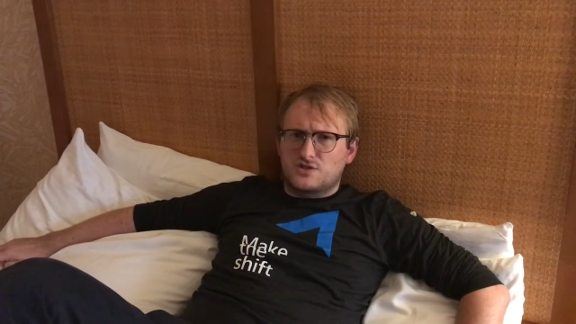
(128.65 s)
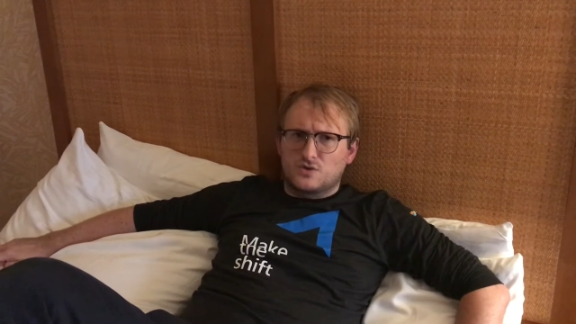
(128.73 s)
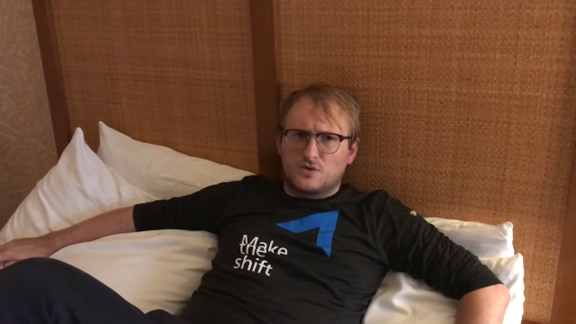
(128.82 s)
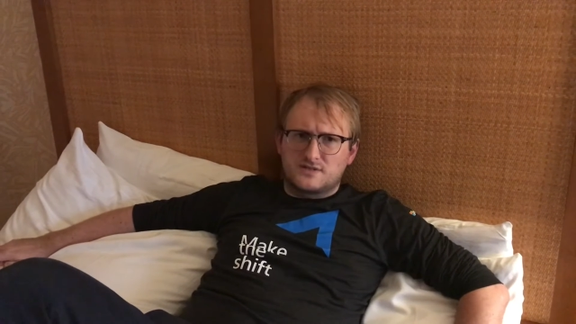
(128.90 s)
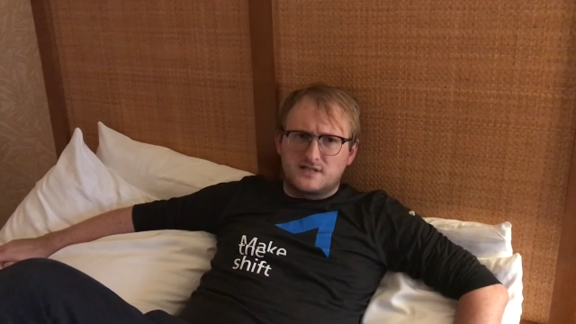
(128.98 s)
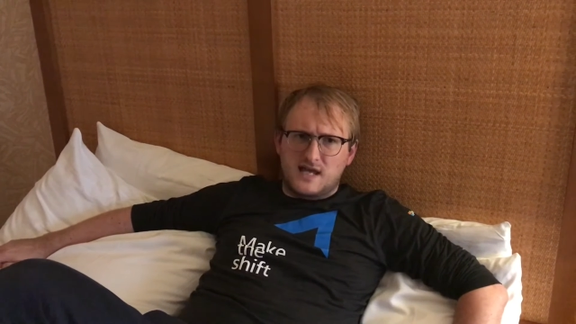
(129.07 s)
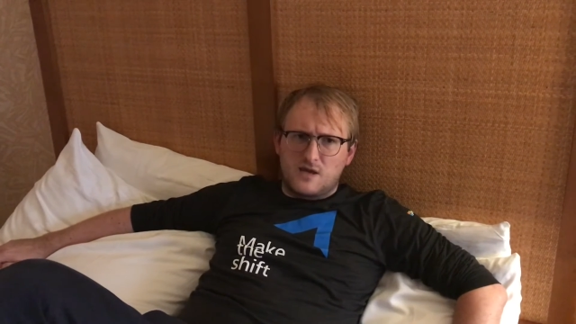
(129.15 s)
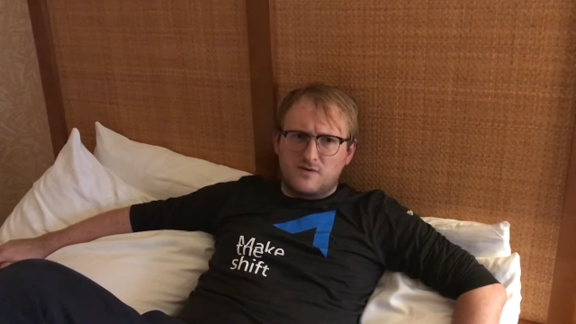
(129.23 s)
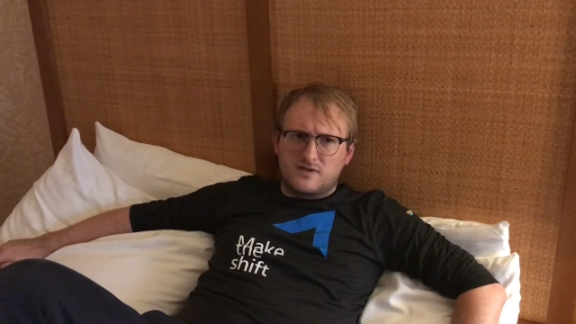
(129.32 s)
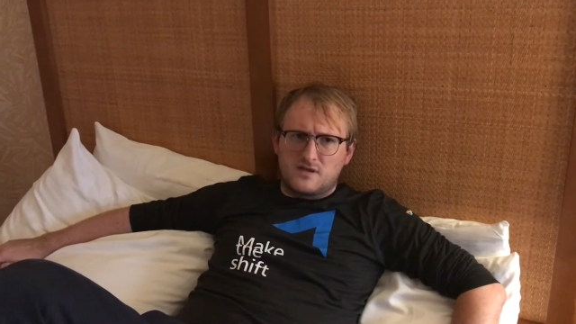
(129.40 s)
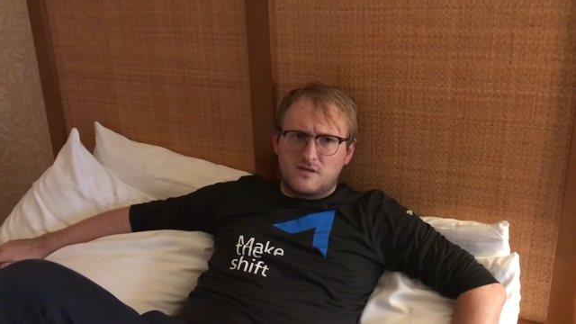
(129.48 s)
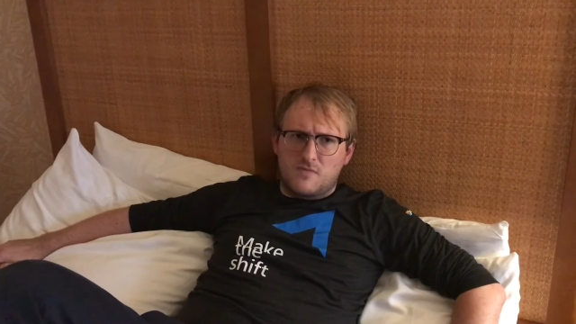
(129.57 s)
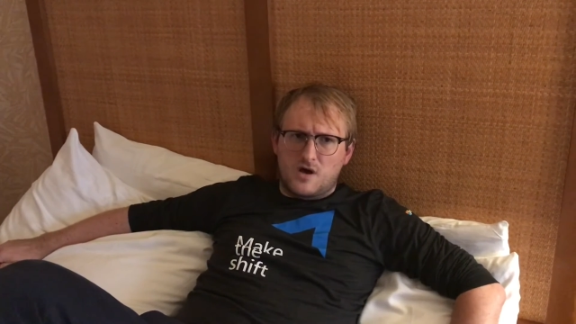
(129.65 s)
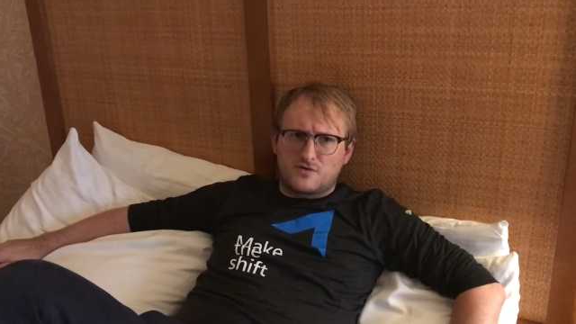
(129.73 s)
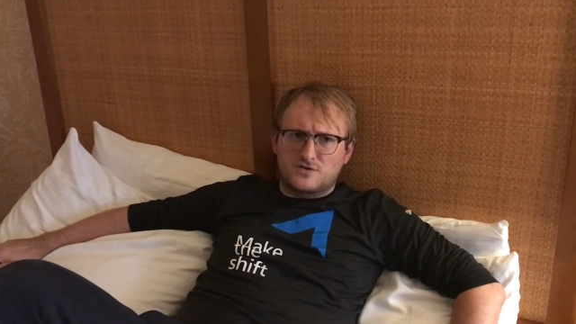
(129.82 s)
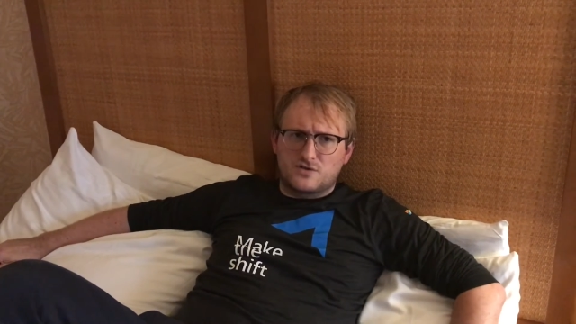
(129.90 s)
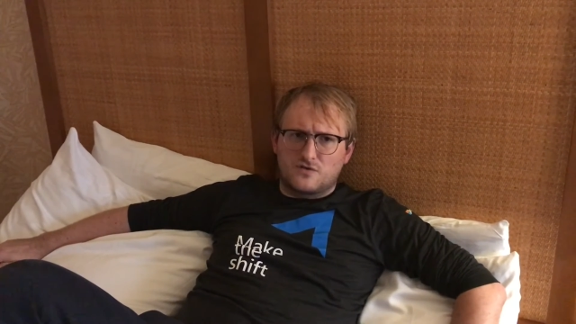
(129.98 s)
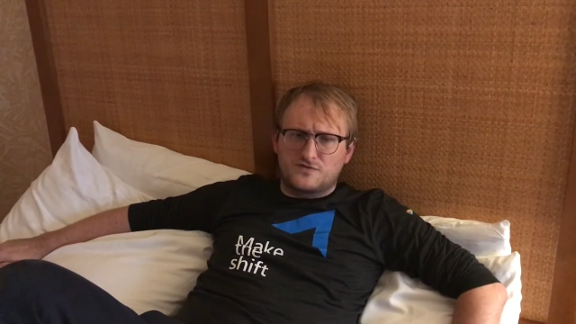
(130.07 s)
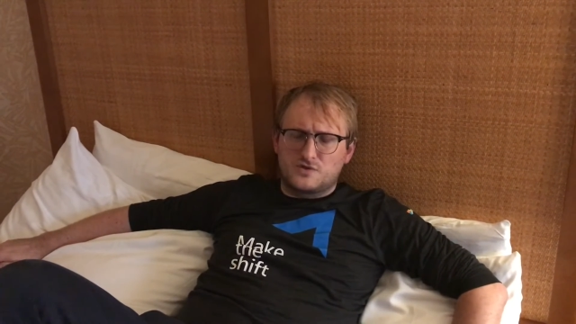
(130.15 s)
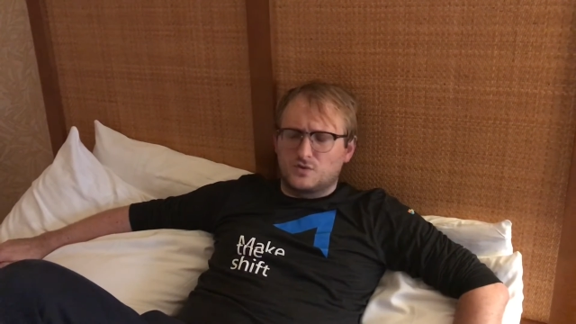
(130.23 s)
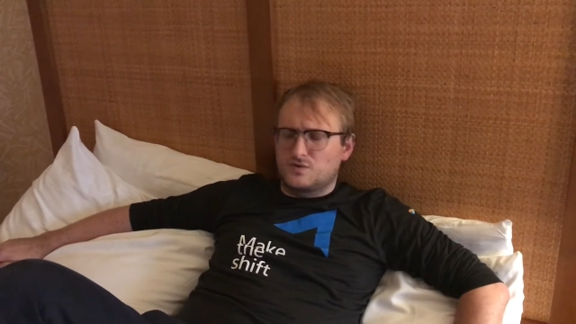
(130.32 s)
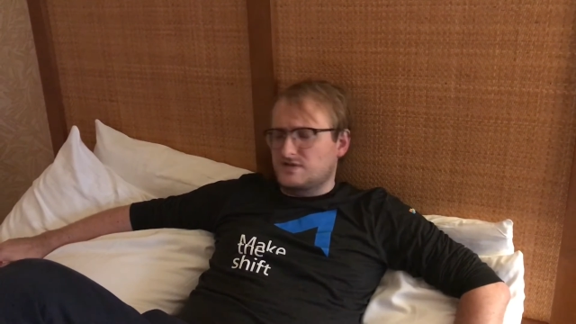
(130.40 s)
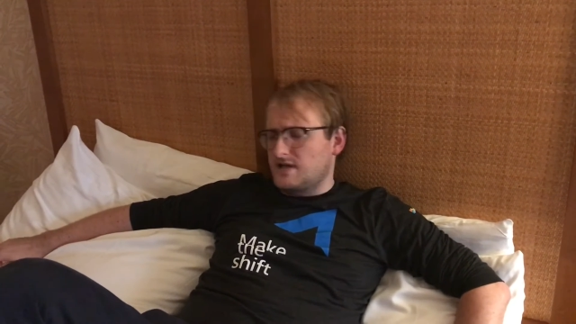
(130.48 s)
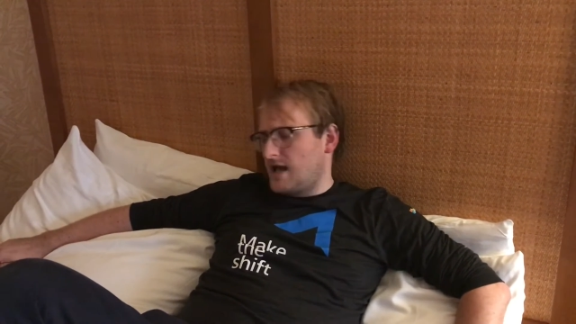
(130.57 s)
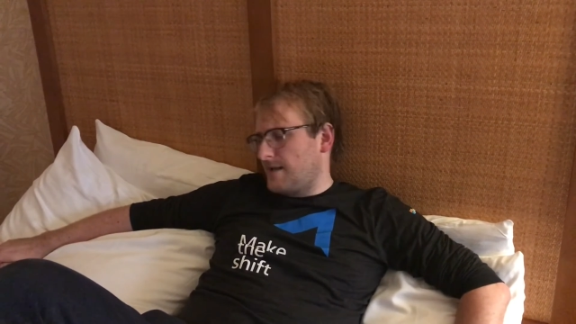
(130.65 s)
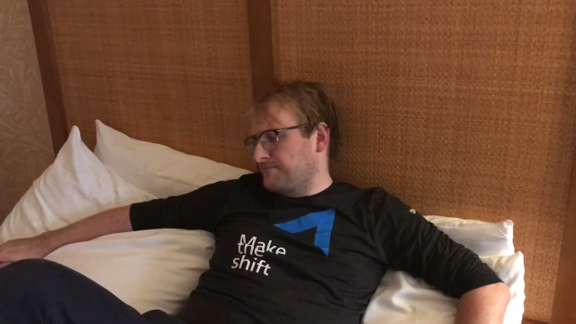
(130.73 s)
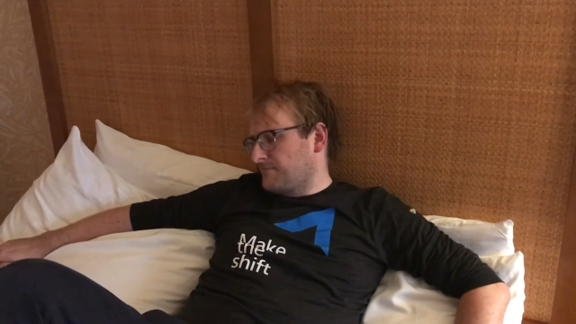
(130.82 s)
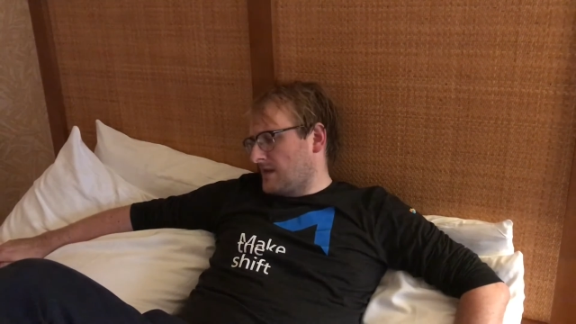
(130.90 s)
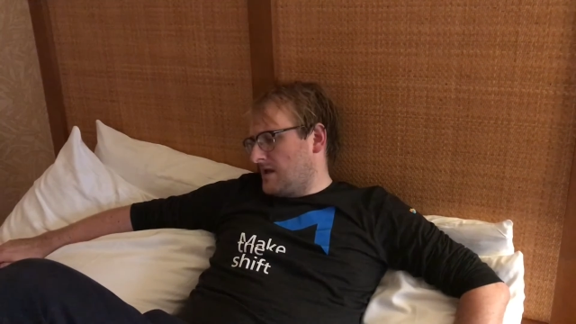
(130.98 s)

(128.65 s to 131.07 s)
saw today within the Microsoft toolset